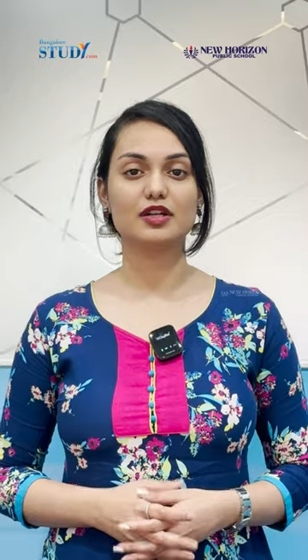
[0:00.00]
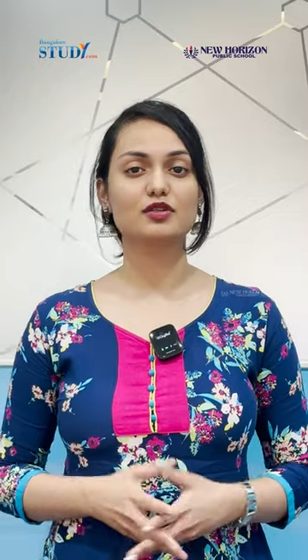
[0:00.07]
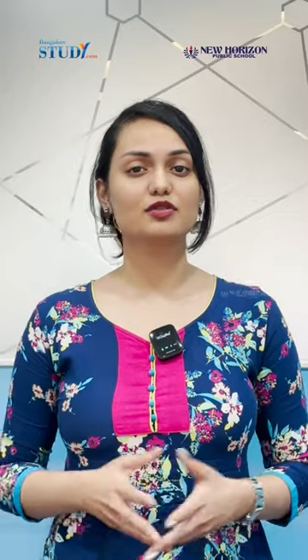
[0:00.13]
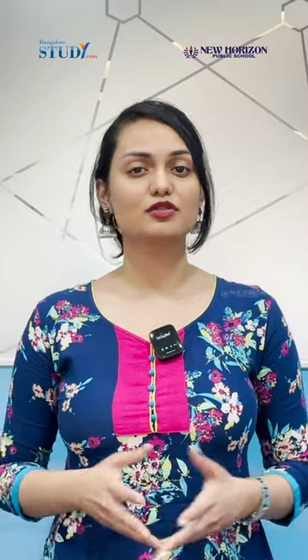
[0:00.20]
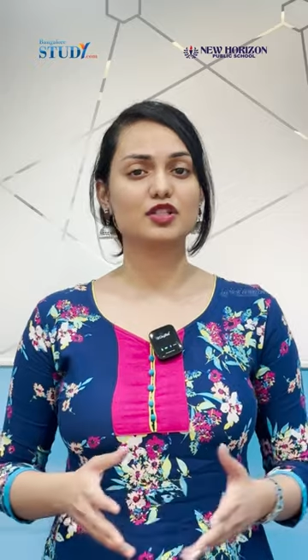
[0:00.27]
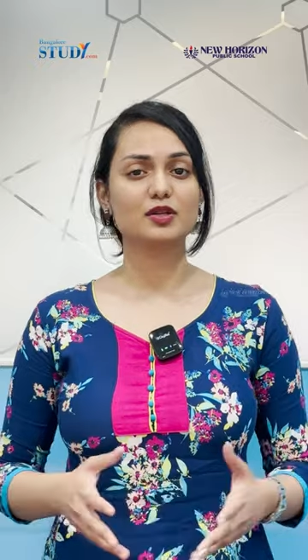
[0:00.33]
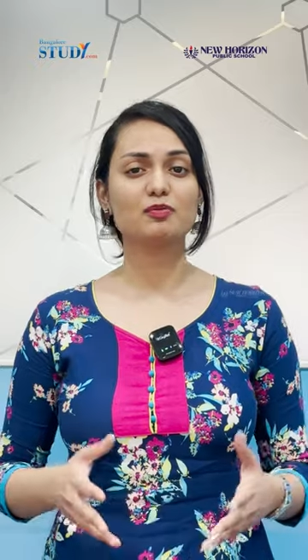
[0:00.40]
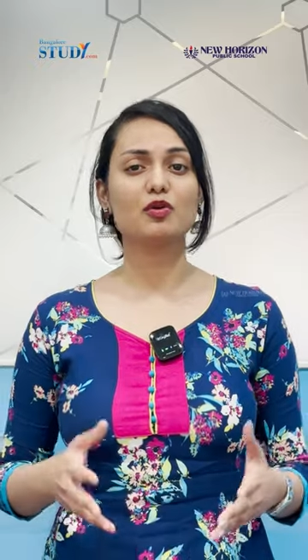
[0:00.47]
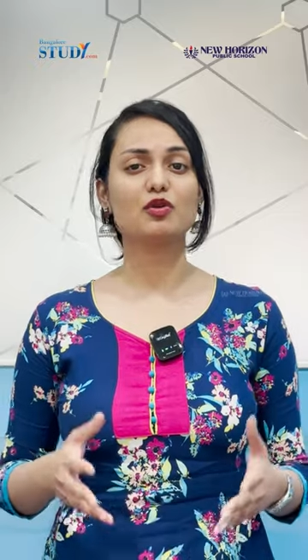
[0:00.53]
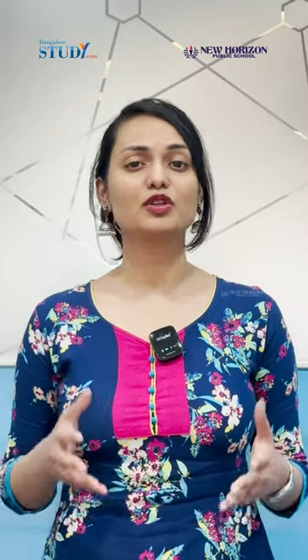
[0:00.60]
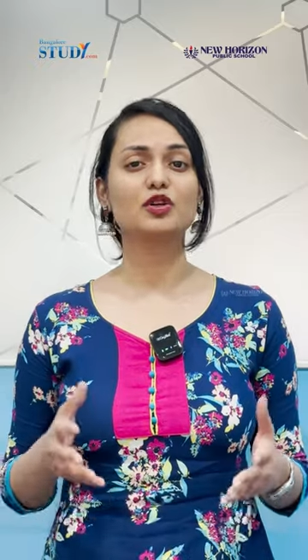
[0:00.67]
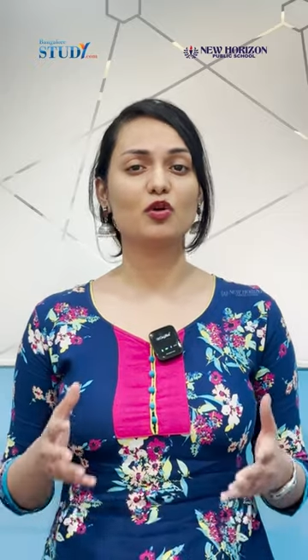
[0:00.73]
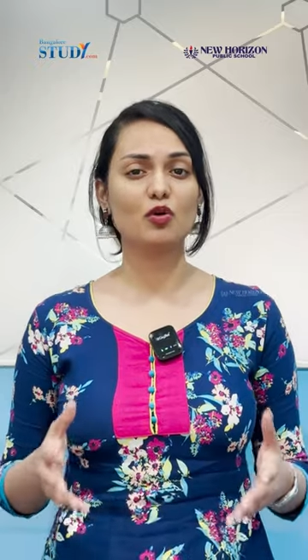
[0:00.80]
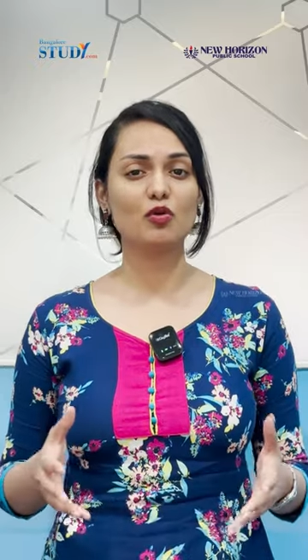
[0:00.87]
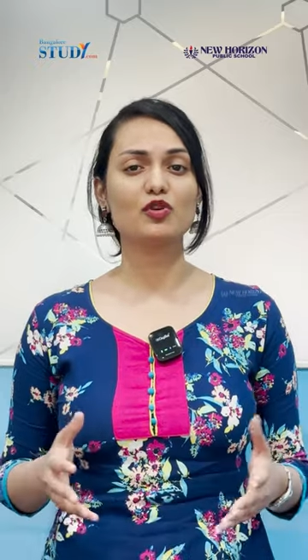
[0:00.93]
to support
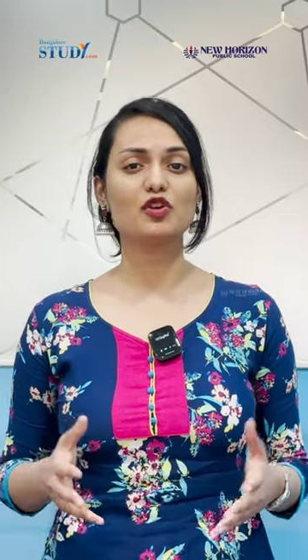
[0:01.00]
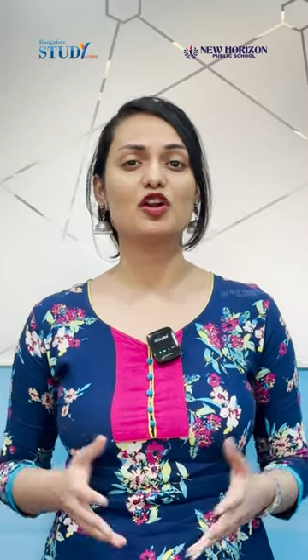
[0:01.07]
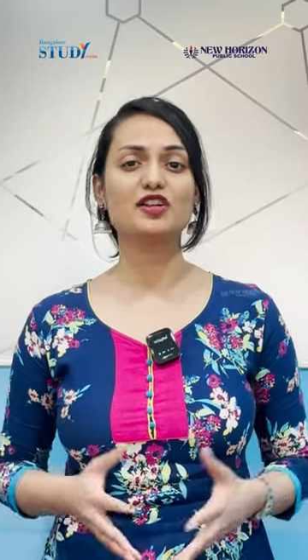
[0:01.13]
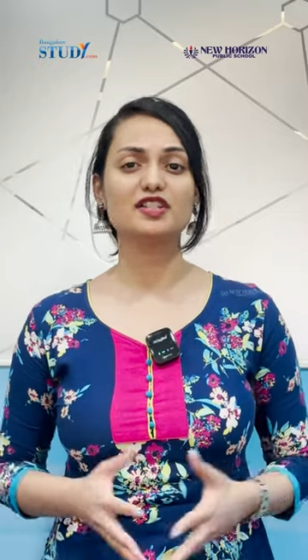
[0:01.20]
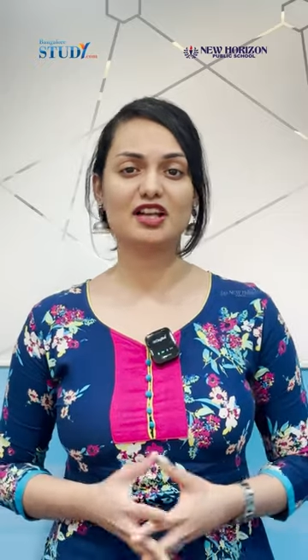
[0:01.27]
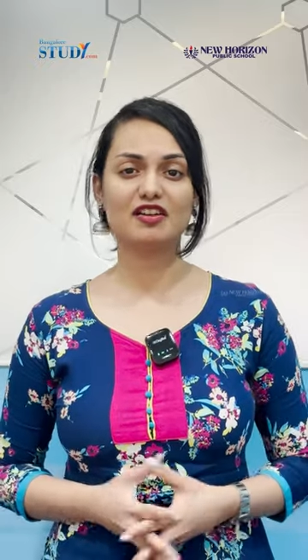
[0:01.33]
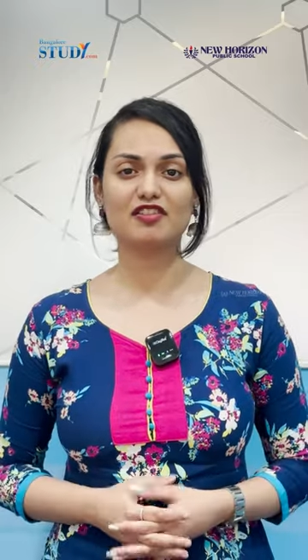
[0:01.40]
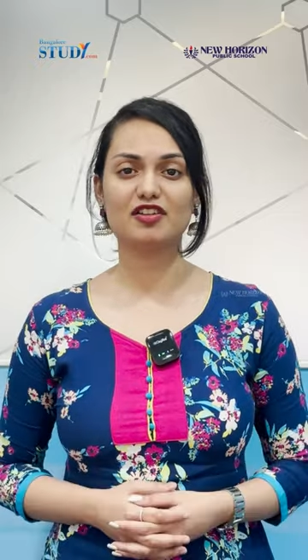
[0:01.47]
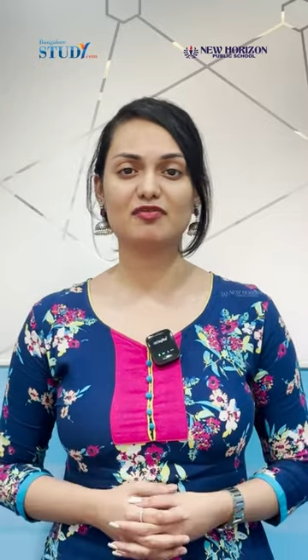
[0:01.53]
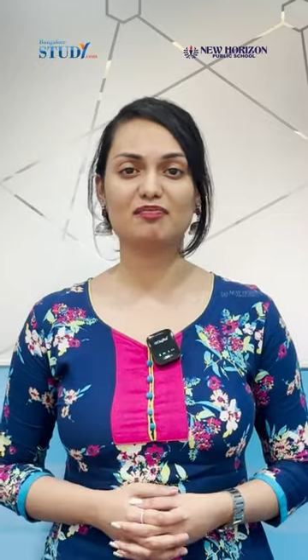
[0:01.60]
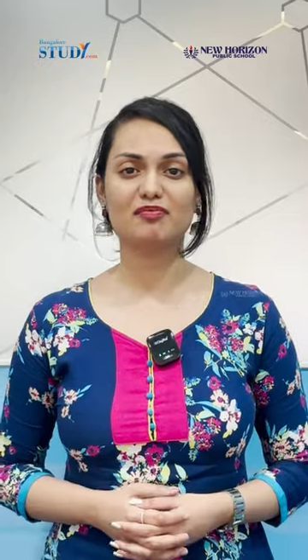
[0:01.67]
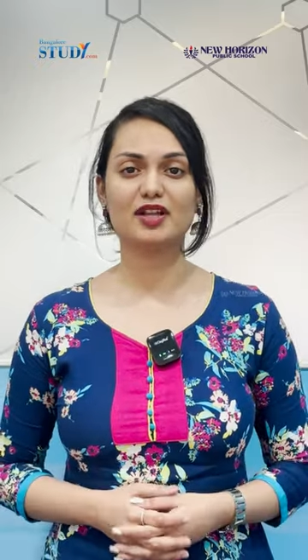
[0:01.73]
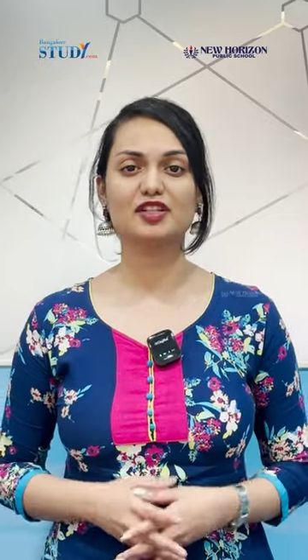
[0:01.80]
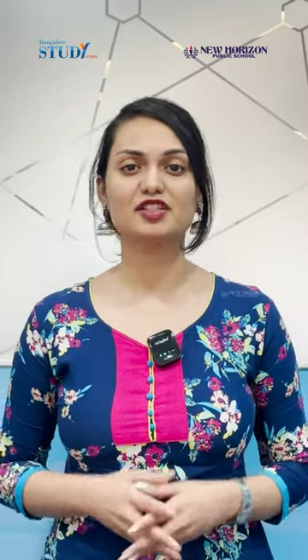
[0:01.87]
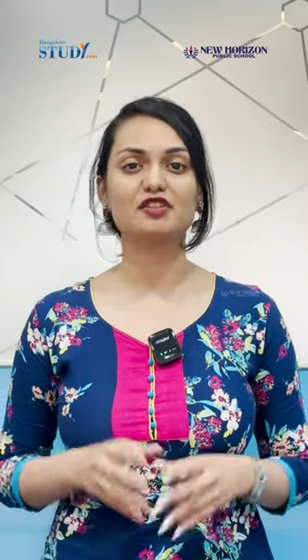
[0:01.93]
the overall
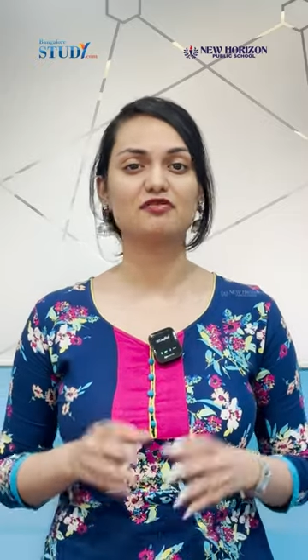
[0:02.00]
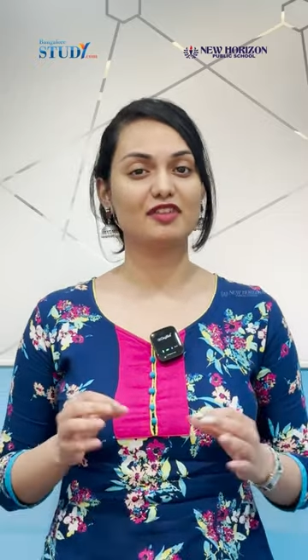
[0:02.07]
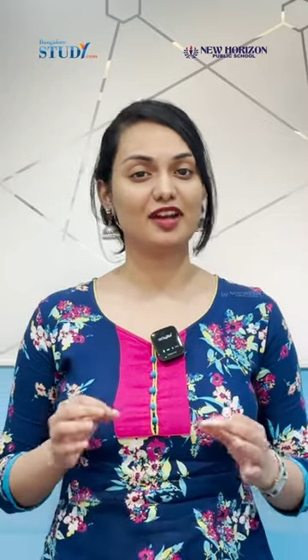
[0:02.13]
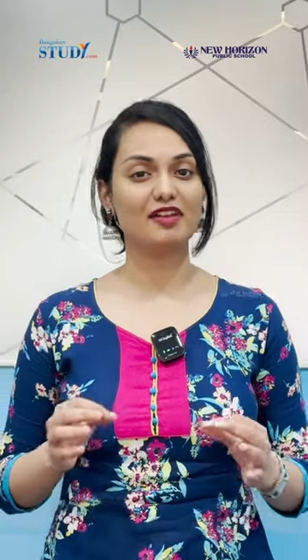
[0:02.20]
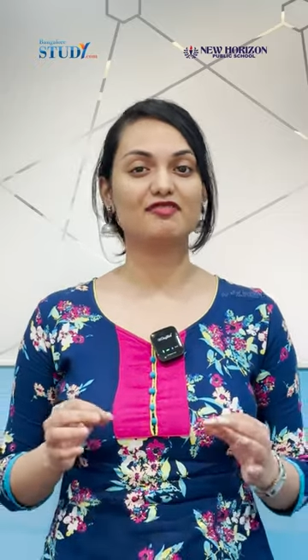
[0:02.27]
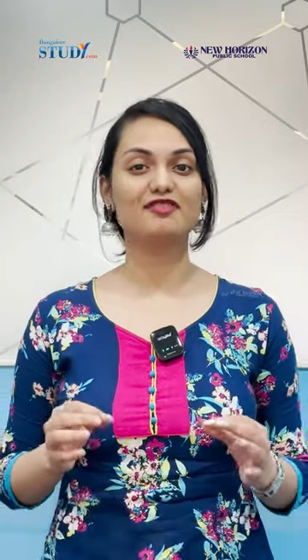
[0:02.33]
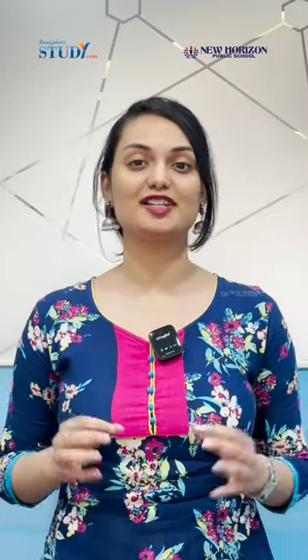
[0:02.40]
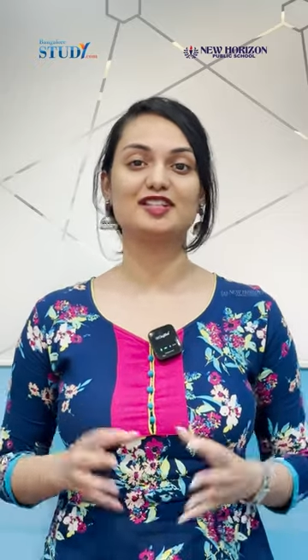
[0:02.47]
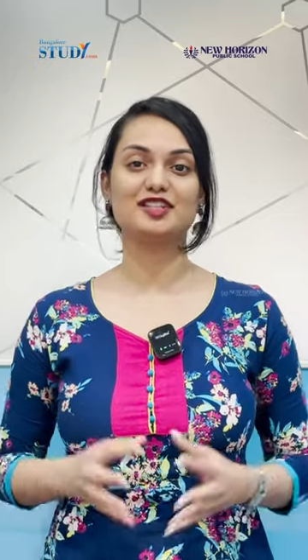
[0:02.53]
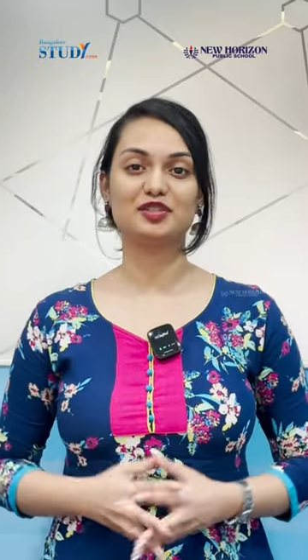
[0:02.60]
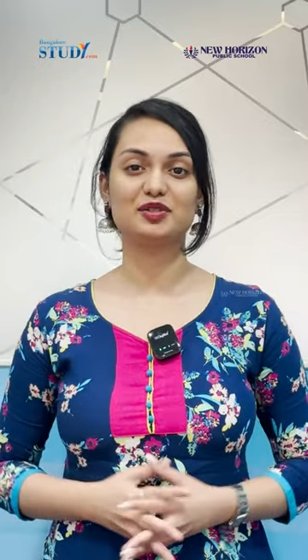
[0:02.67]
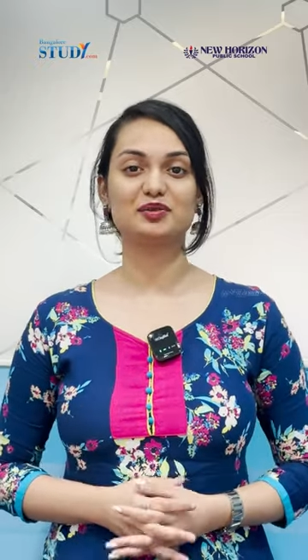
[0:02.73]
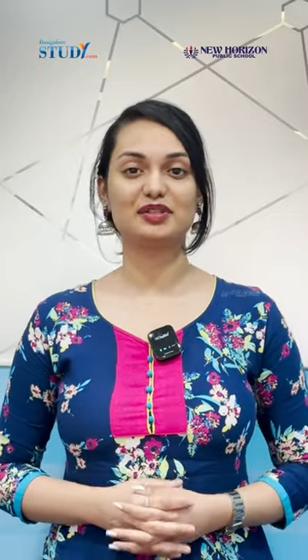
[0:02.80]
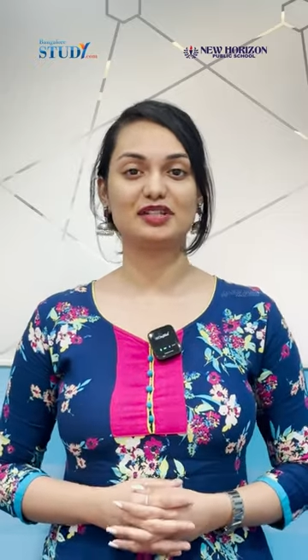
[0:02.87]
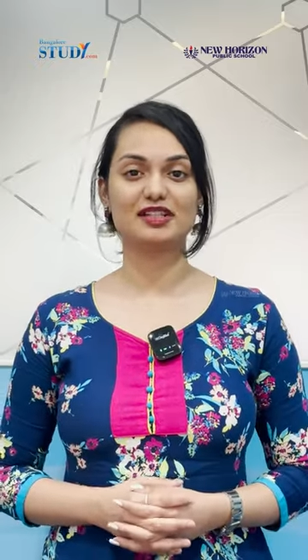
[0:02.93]
development of every
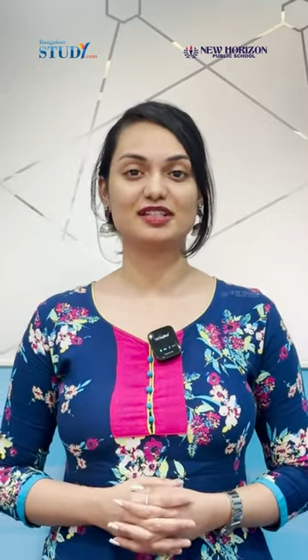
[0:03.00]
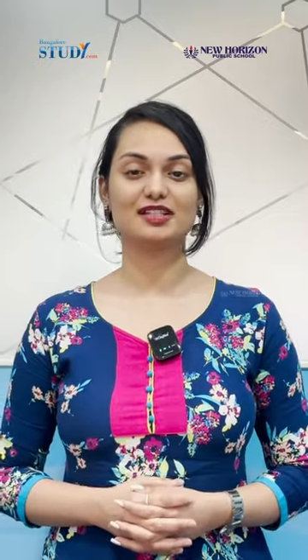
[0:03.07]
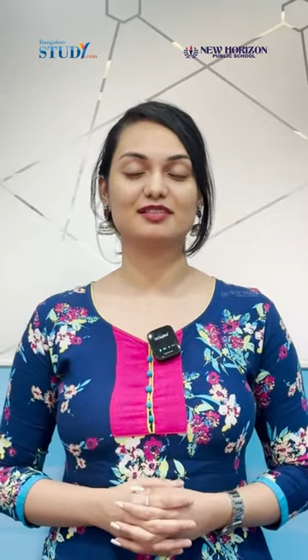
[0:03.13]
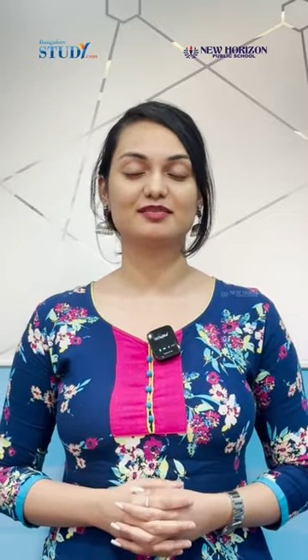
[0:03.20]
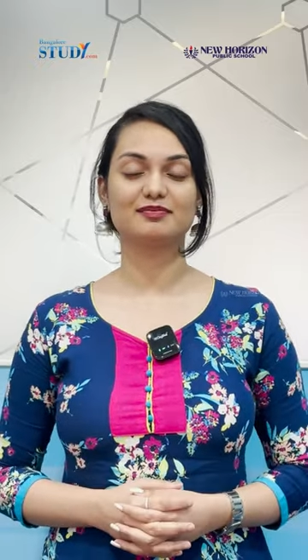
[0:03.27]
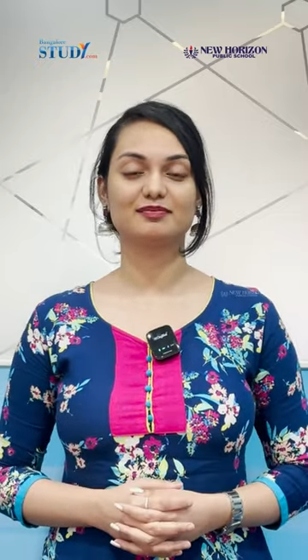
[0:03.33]
student.